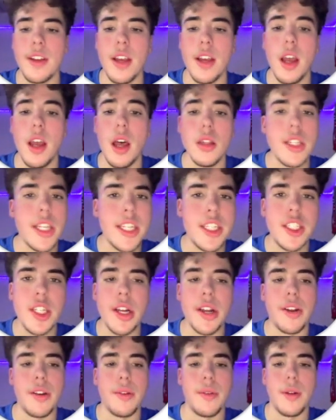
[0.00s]
lead
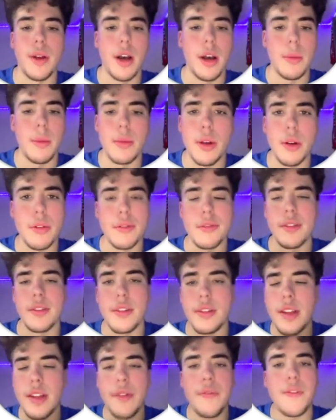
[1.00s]
gen,
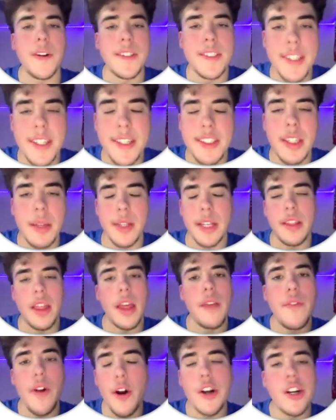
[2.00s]
different systems. Like,
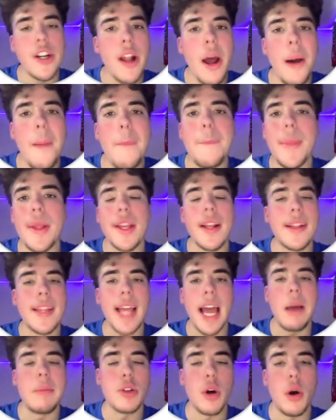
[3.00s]
they've heard it a million
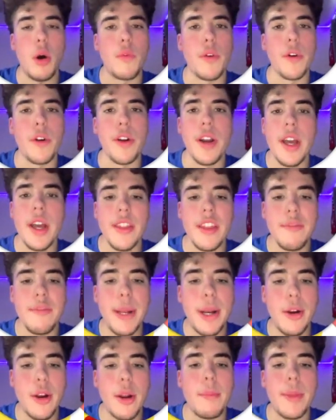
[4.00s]
times over. They've been
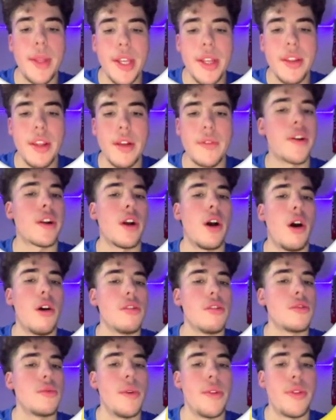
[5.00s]
on a million different
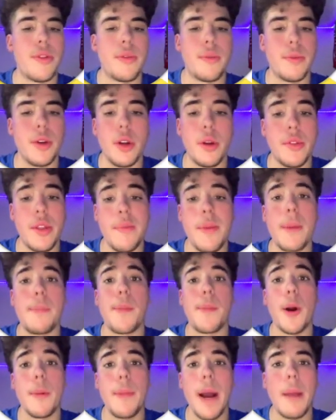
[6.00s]
calls with, they've been
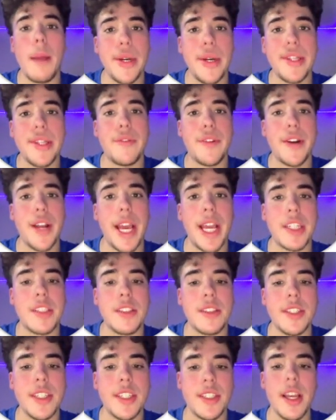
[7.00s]
burned by a million different
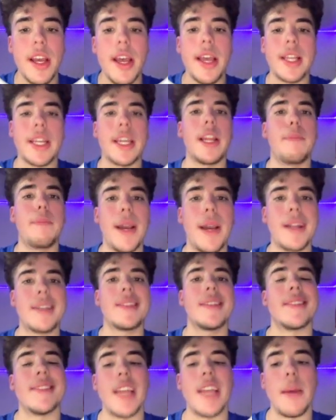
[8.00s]
agencies getting pitched the
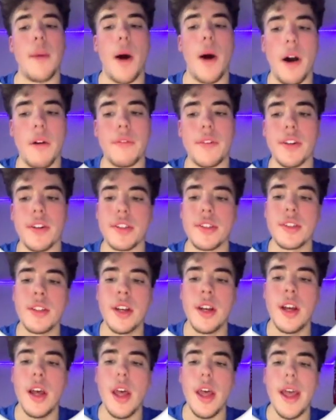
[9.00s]
same offers.
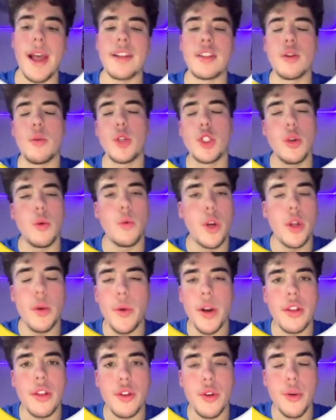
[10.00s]
And so what do you want
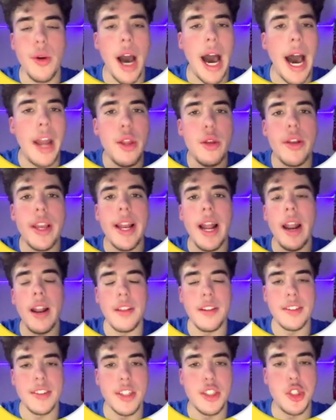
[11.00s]
to do? How do you get out of the
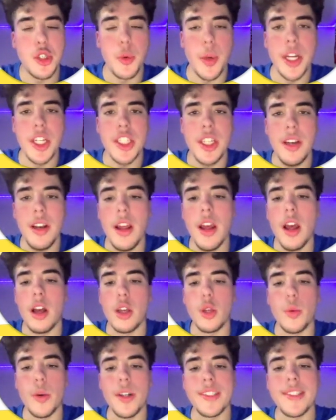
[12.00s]
situation? You
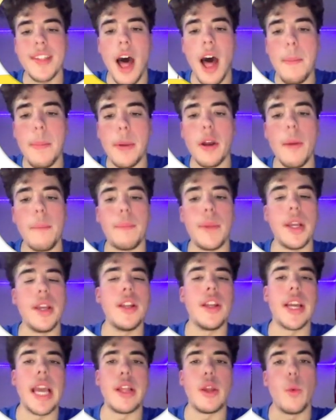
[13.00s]
want to stop
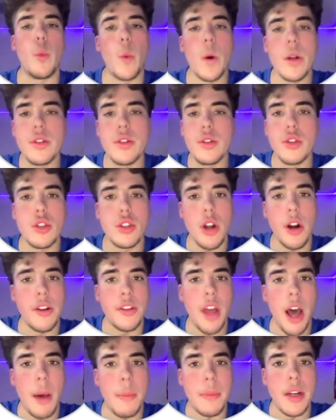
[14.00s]
competing, and you want to start
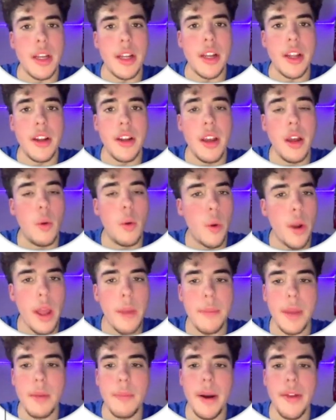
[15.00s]
dominating. What do I
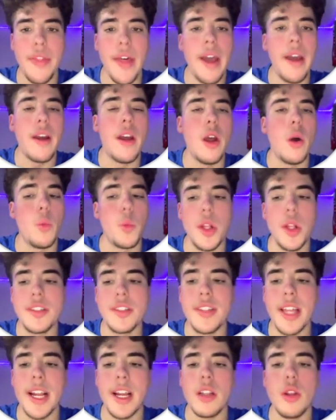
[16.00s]
mean by that? Well, let's
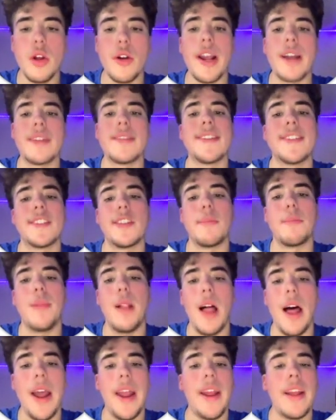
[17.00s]
take a look at the
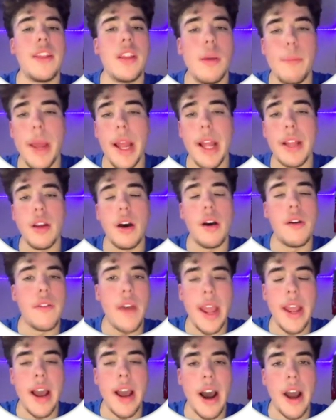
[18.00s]
supply and demand of
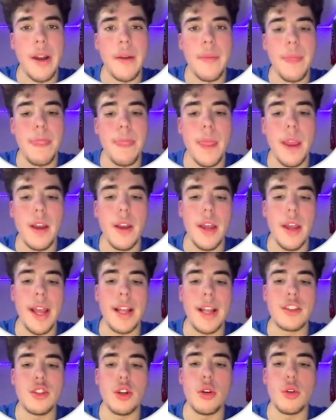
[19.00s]
AI. And
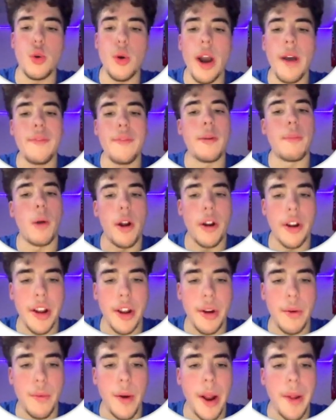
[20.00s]
so you have the market,
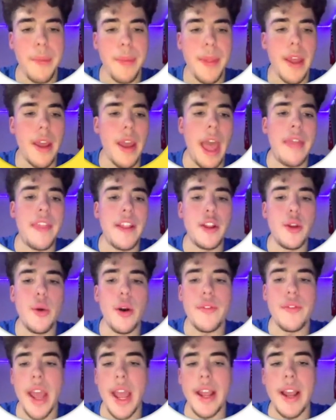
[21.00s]
right? And then you
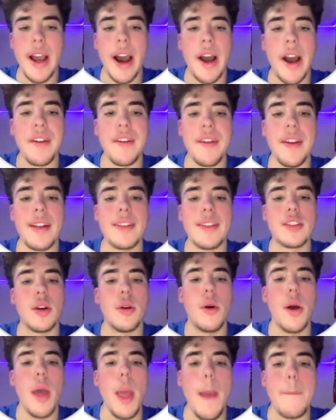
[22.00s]
have AI. And so
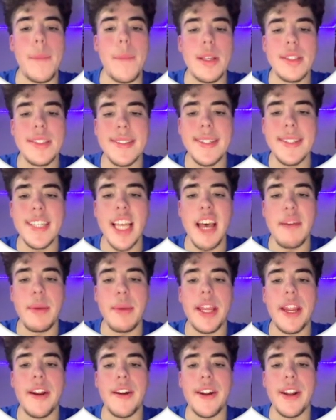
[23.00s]
businesses have been
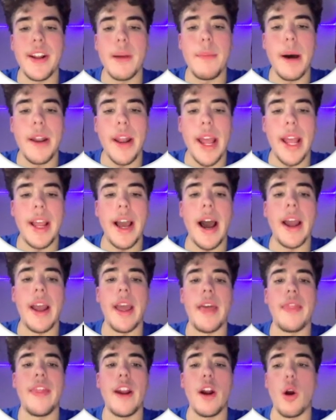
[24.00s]
hearing about AI,
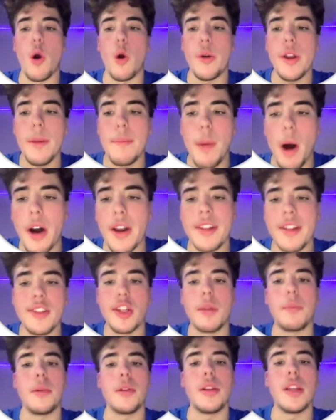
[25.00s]
and they are already bought into
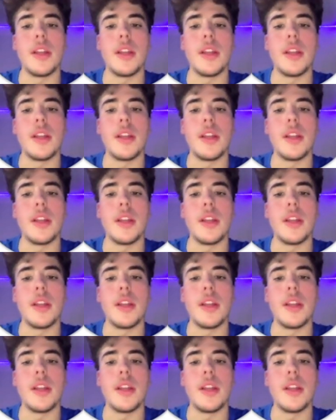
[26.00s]
the belief